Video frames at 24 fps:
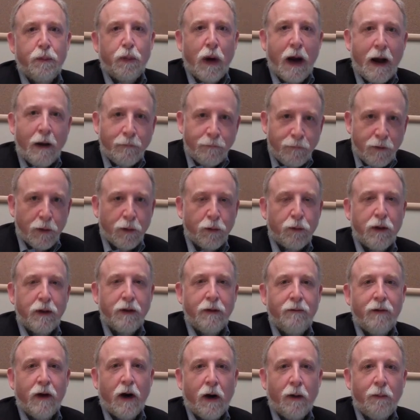brownfield
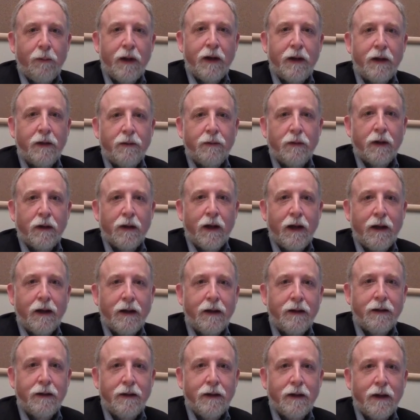redevelopment and
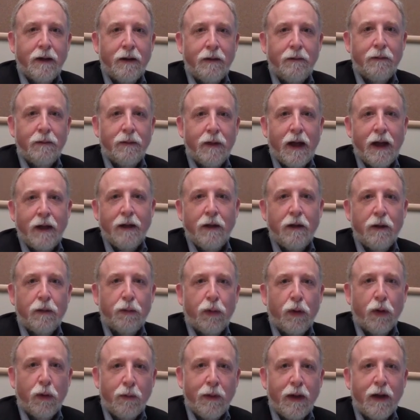related land use
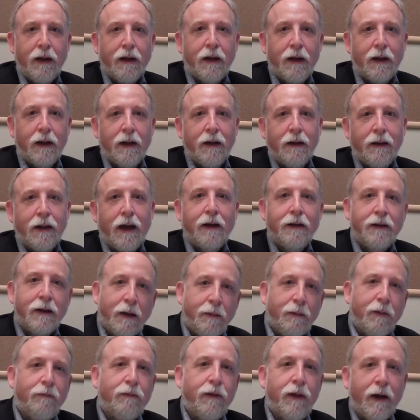permitting and that
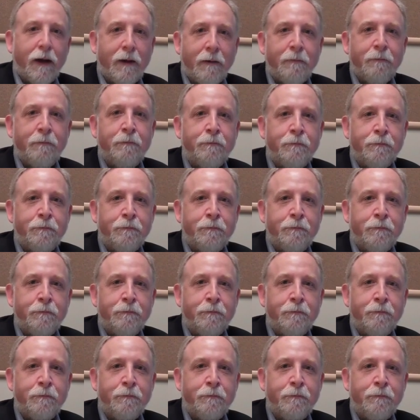type of thing.